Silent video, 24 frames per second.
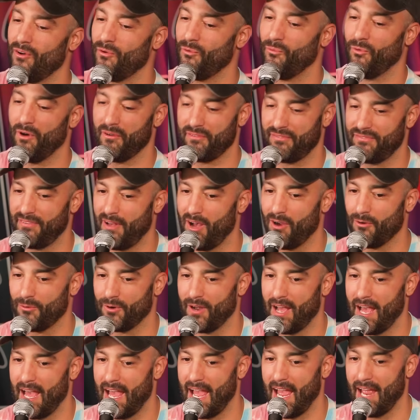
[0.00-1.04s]
what felt
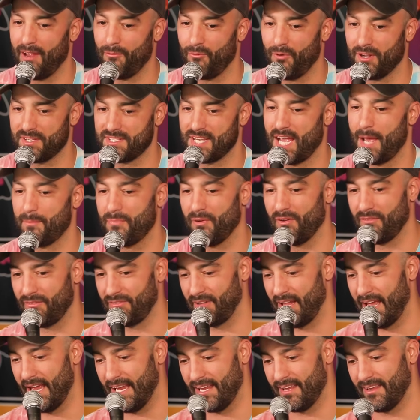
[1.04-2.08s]
right, what type
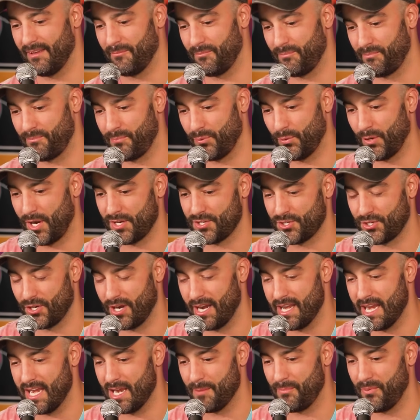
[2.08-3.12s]
of like pressure
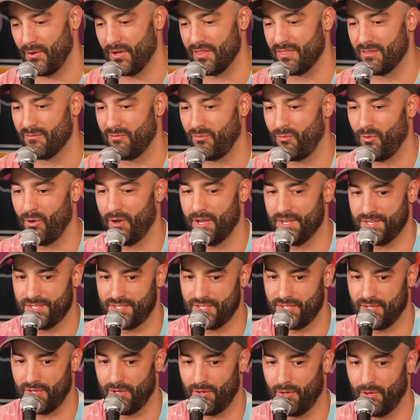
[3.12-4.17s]
I need to put in the
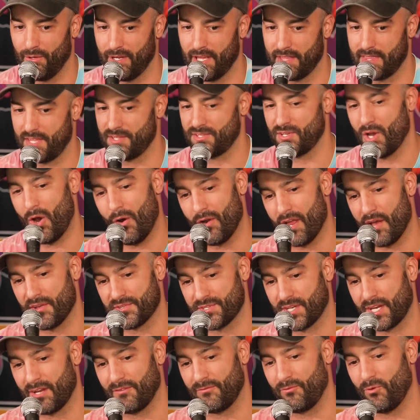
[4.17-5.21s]
voice to get the tone I
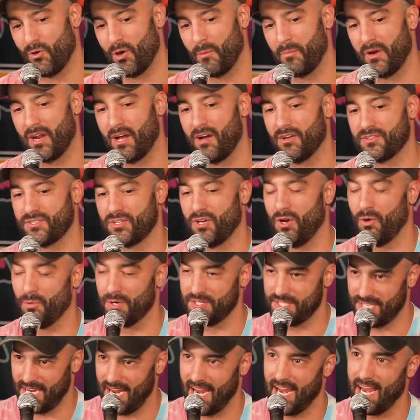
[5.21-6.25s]
was looking for, but also
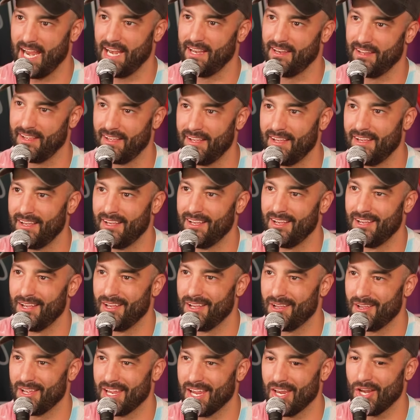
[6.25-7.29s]
retain,
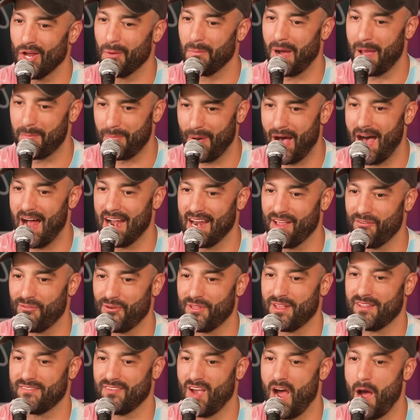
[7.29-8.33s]
my body
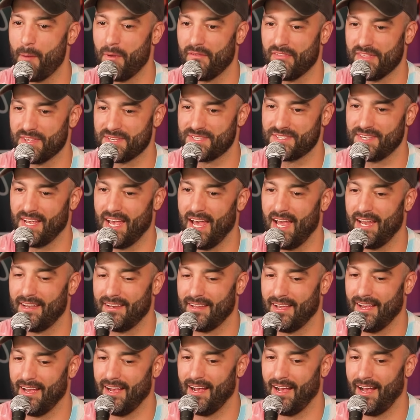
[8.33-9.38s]
for the time of the set.
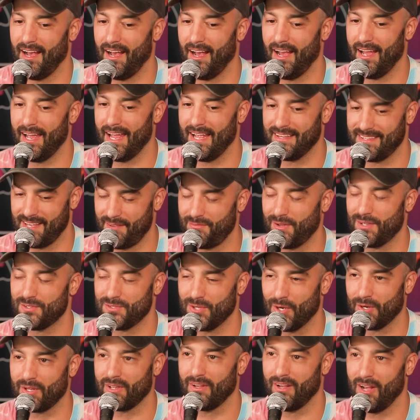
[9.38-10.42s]
It definitely
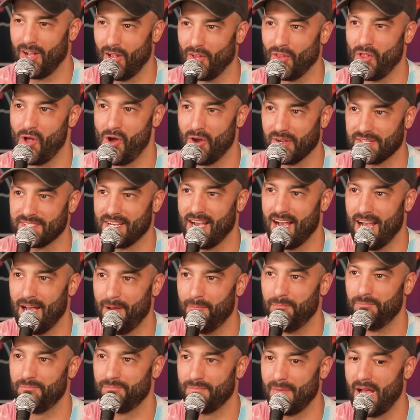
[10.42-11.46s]
took a long
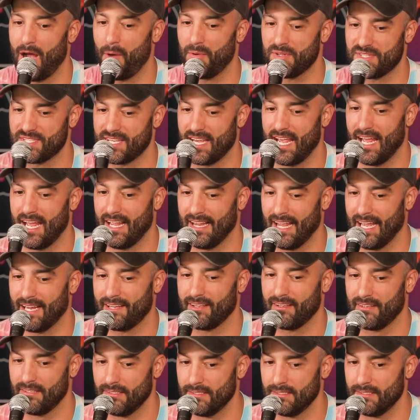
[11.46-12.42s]
time. I would say like,